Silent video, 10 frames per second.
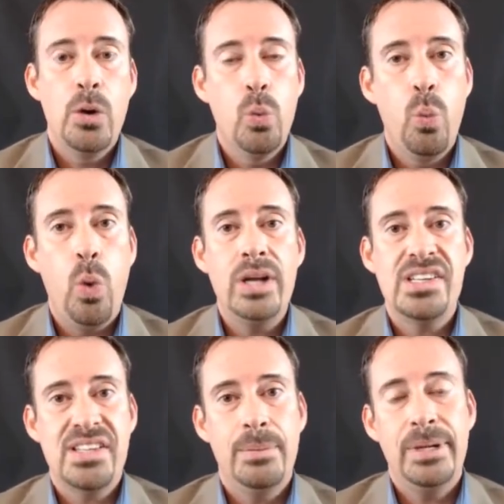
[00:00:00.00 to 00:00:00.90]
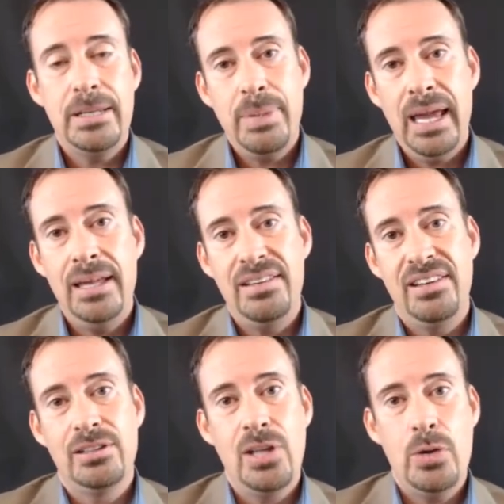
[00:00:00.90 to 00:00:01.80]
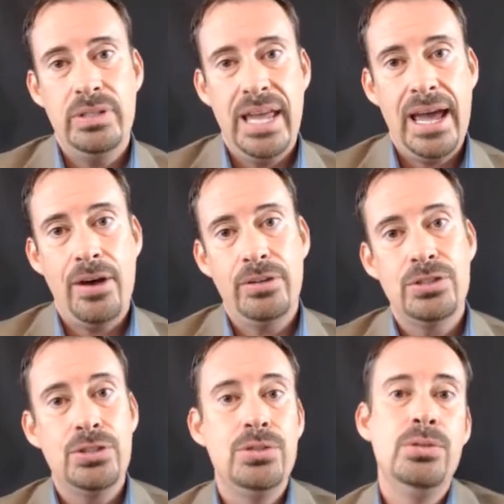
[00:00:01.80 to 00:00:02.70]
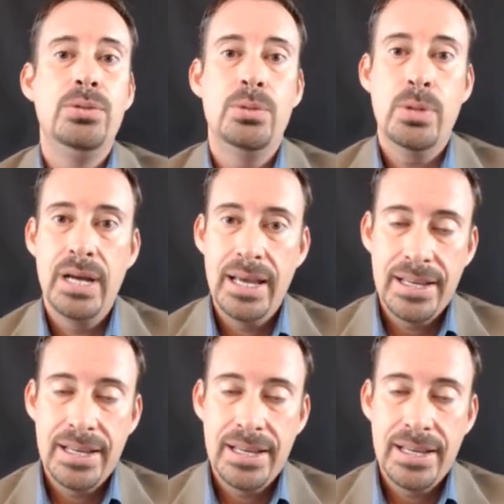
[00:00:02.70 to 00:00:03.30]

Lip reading: Once somebody pays their loan down to